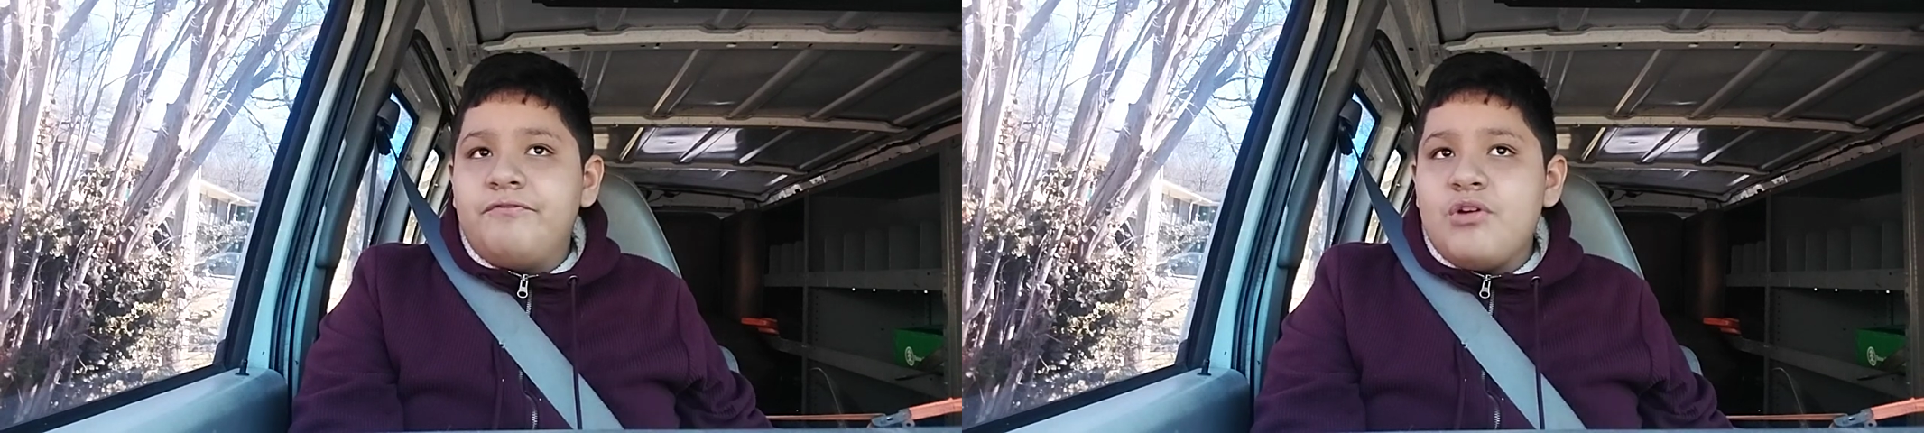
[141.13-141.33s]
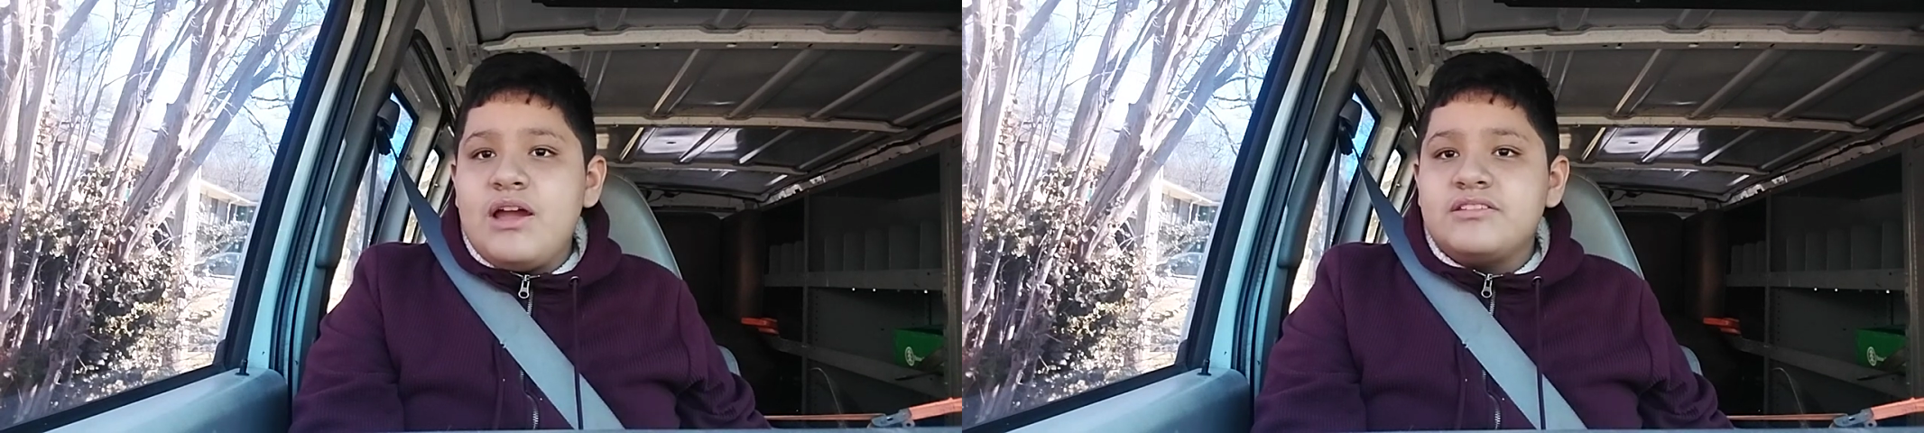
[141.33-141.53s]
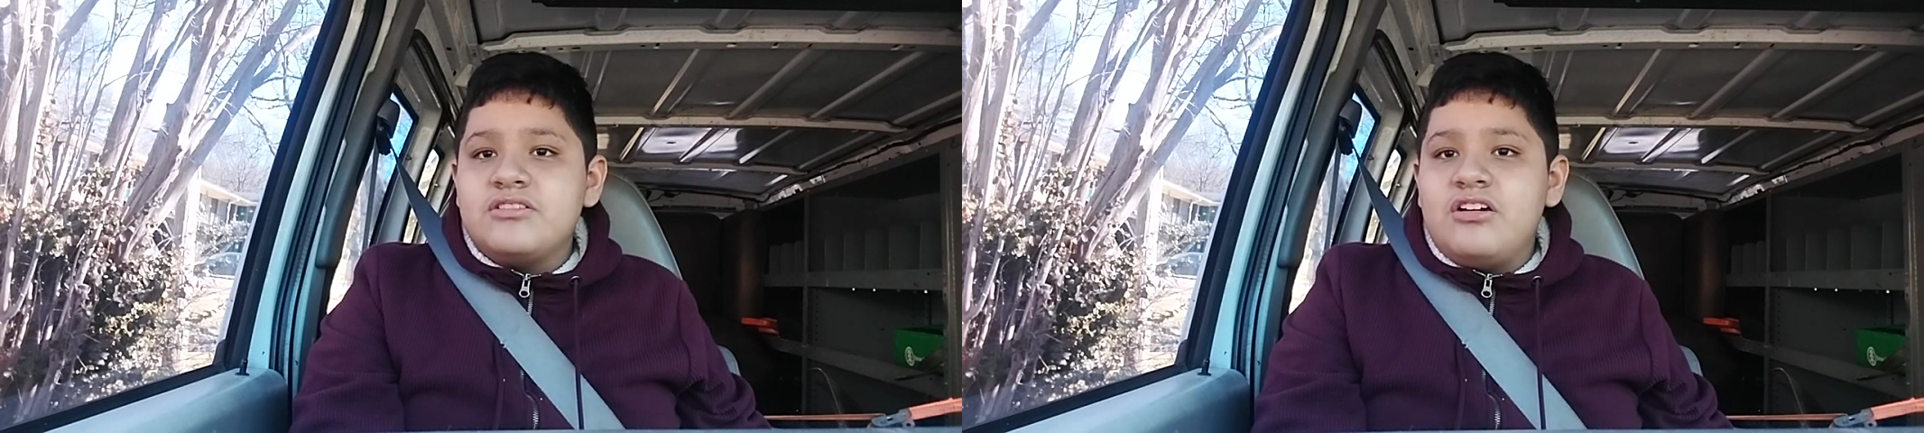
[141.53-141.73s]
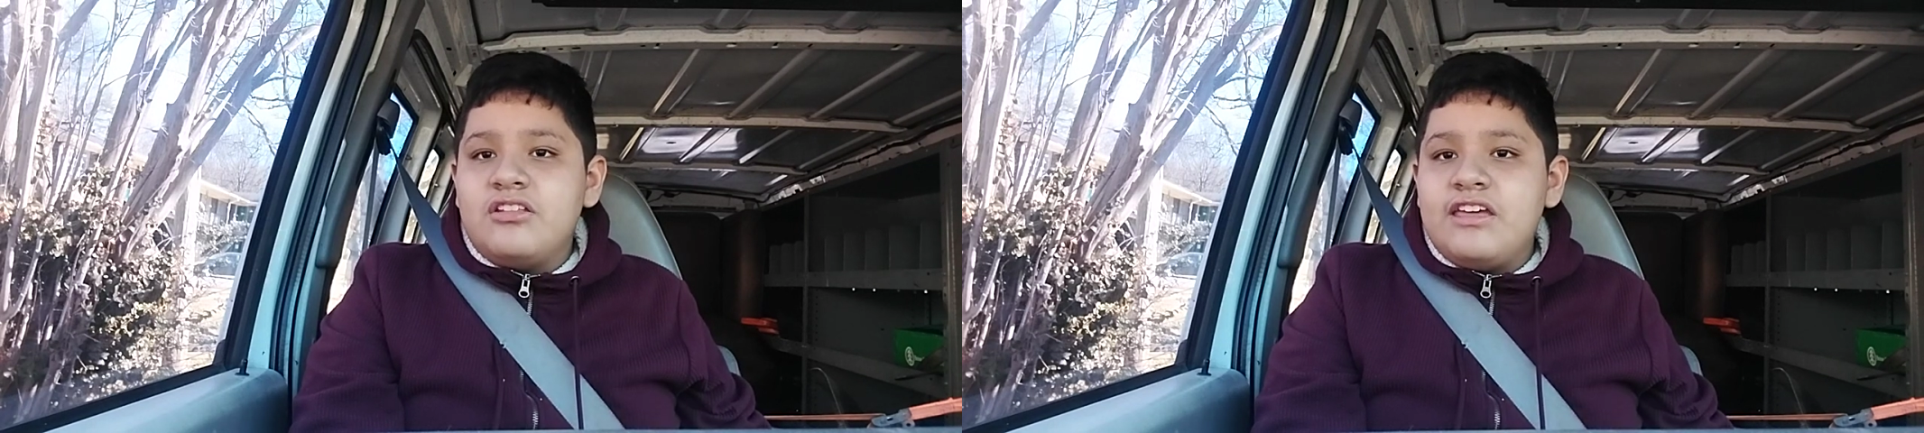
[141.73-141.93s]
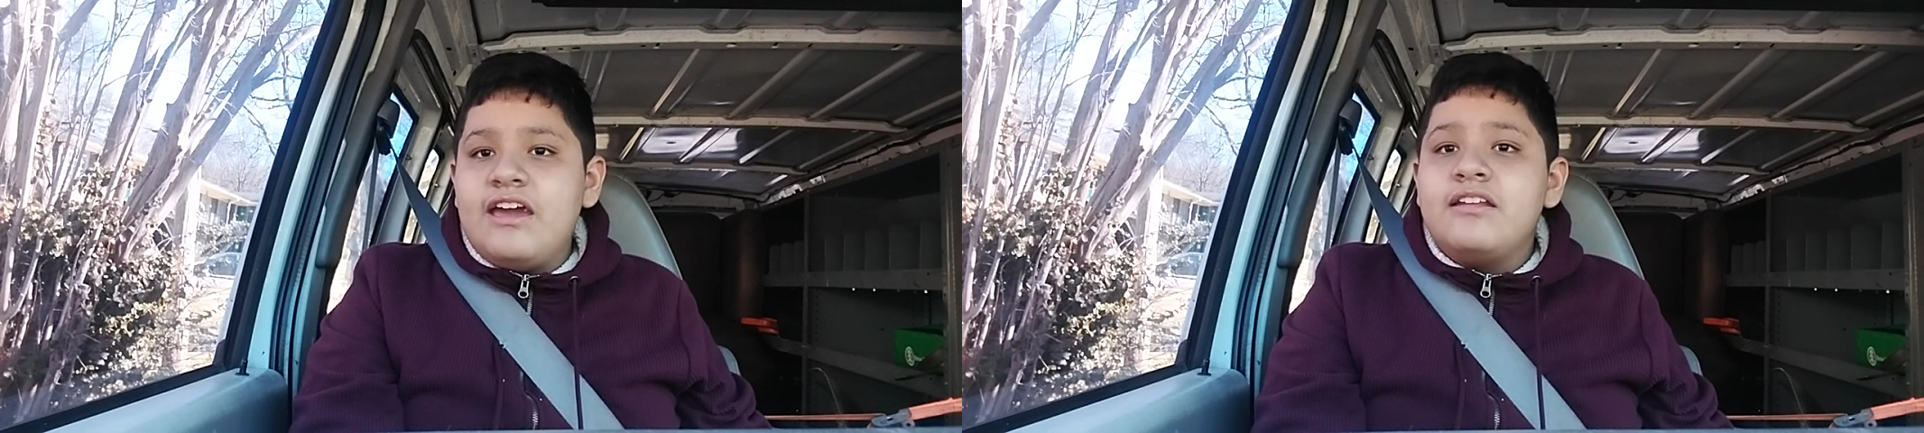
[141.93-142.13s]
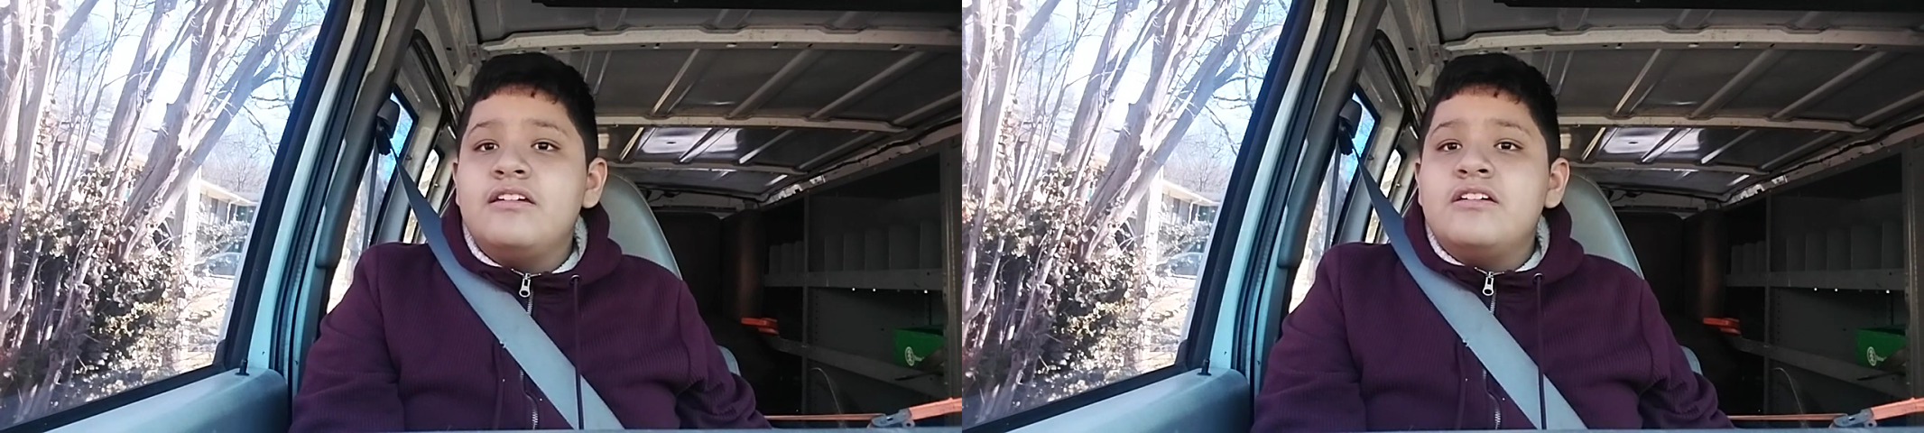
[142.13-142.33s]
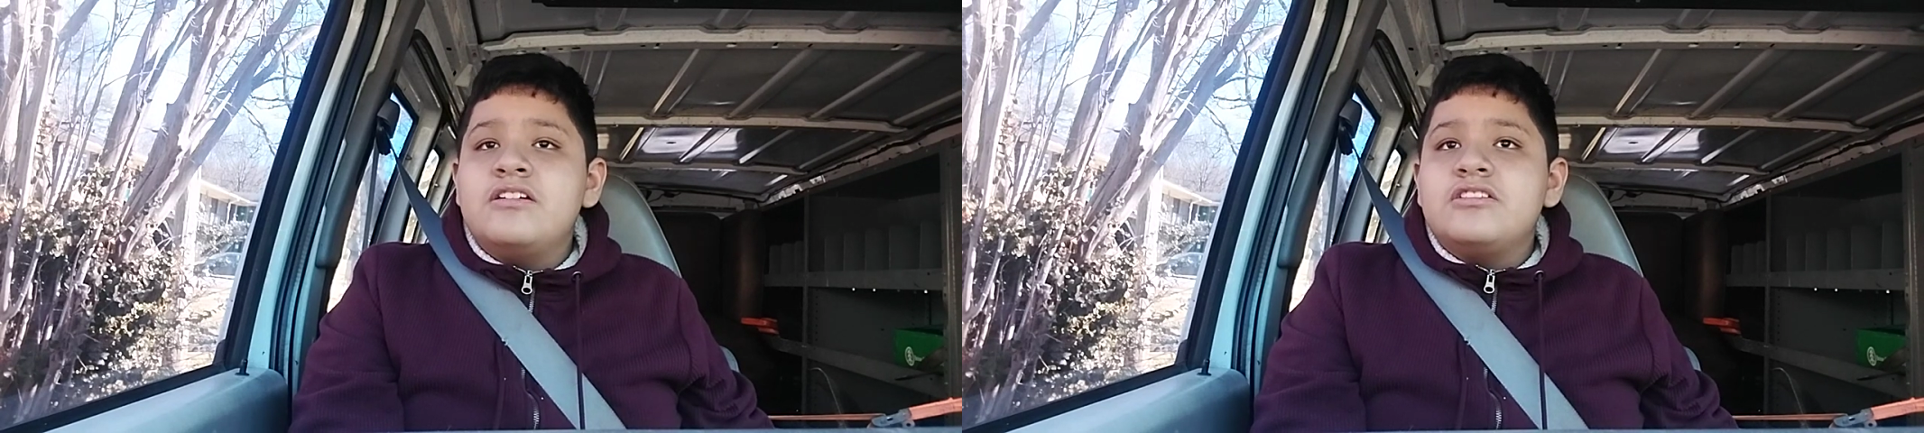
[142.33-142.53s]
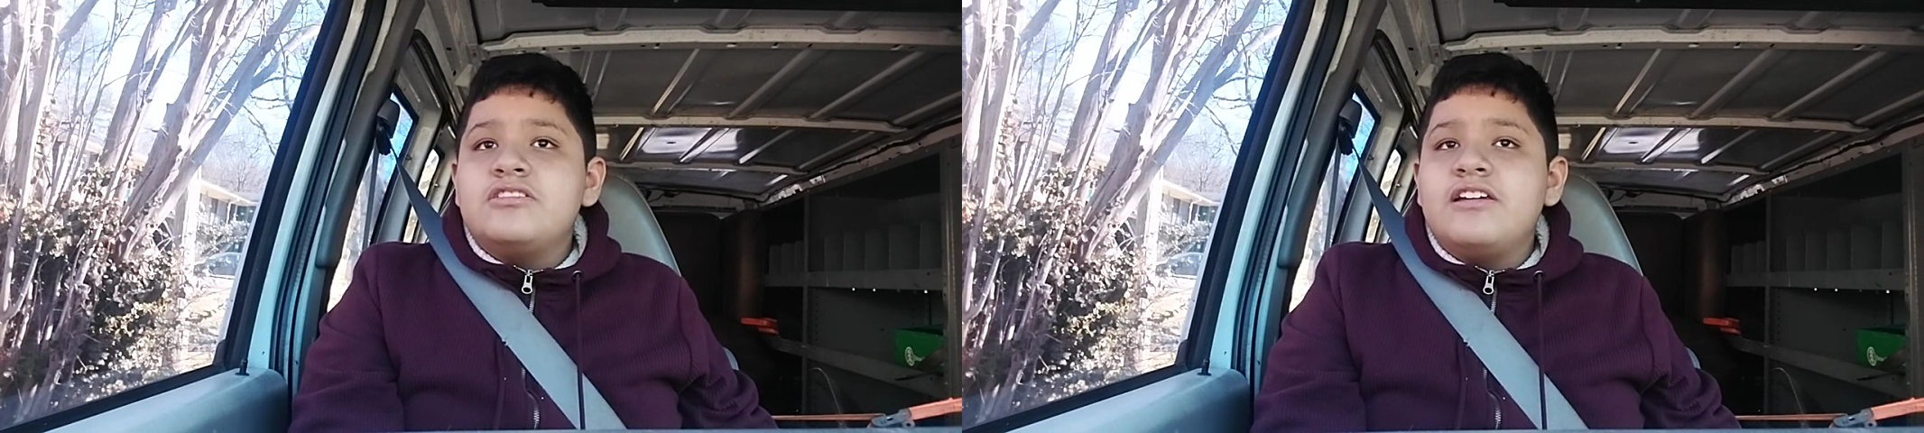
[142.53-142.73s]
fries and all that.
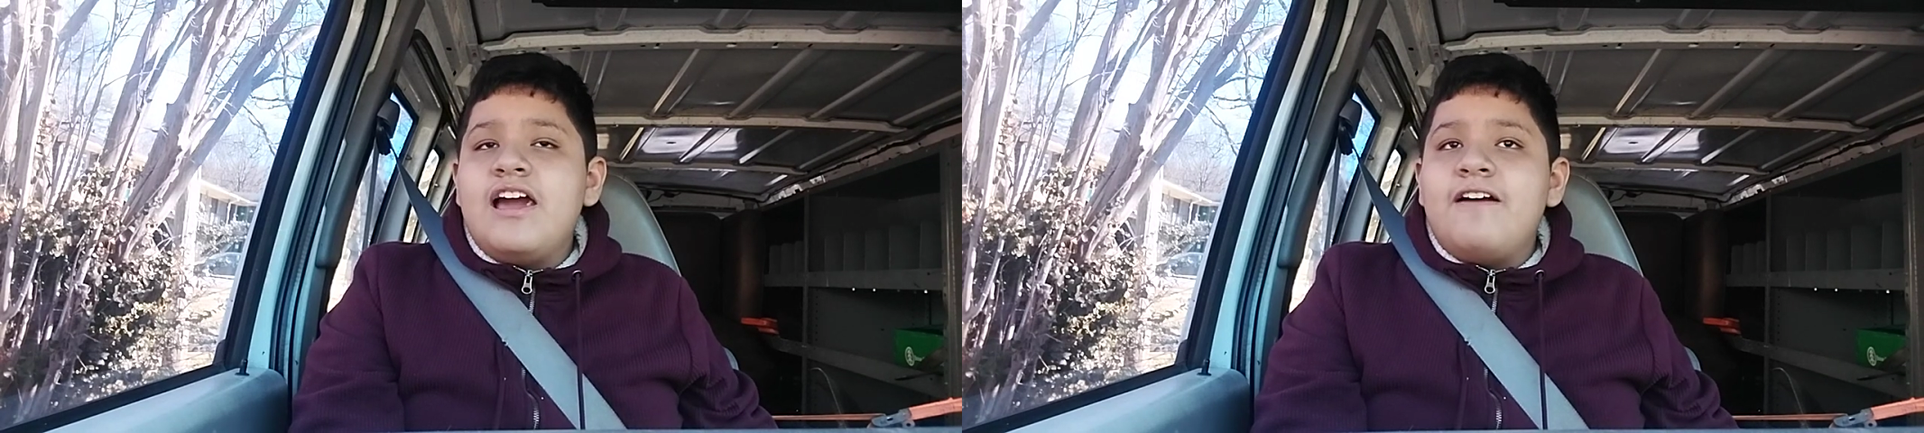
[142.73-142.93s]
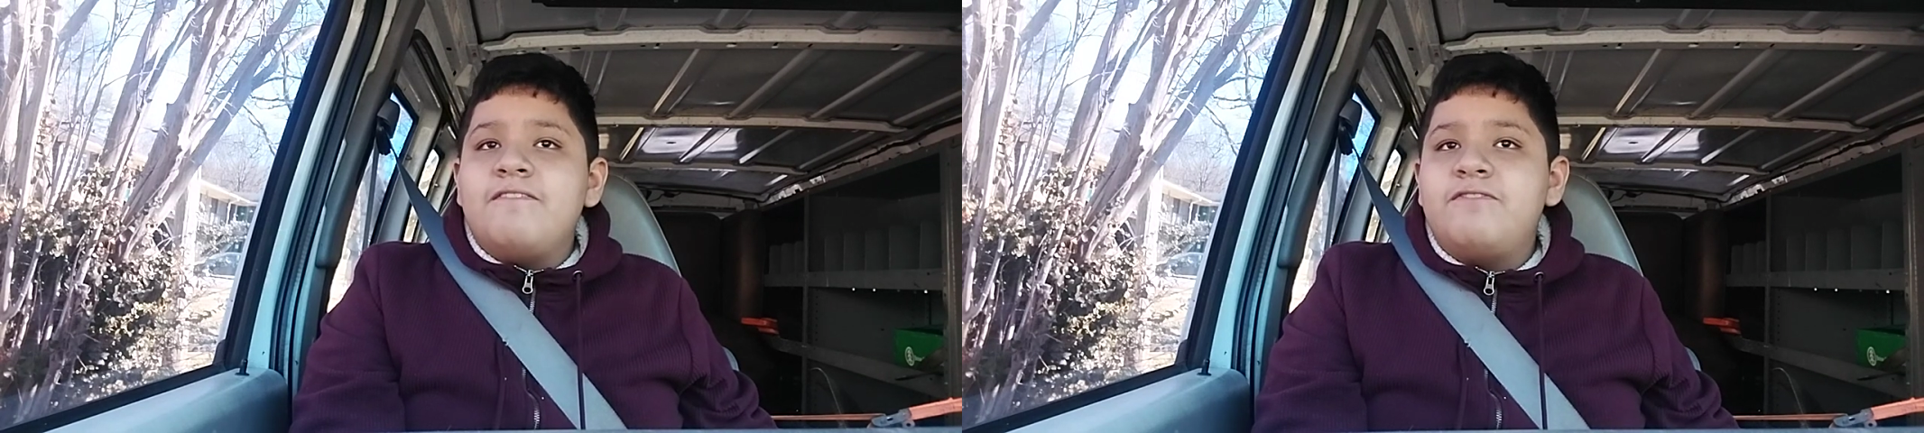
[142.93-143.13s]
So yeah,